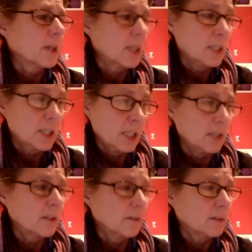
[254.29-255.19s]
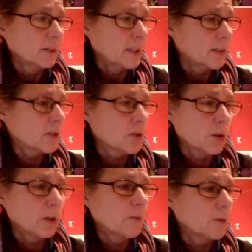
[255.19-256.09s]
"Indeed, in this
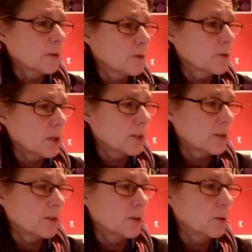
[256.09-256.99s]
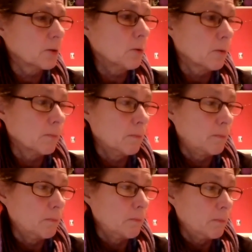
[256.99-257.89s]
journey full of choices, you
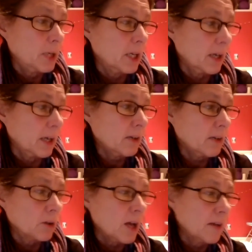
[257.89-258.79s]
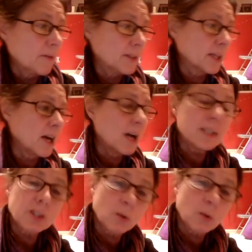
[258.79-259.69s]
began your life as a
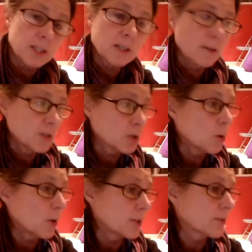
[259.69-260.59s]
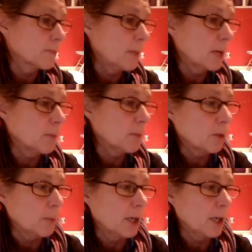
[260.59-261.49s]
consequence of a choice made by
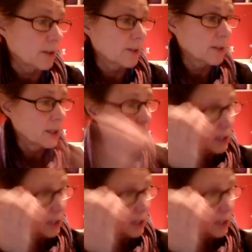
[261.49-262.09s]
your parents.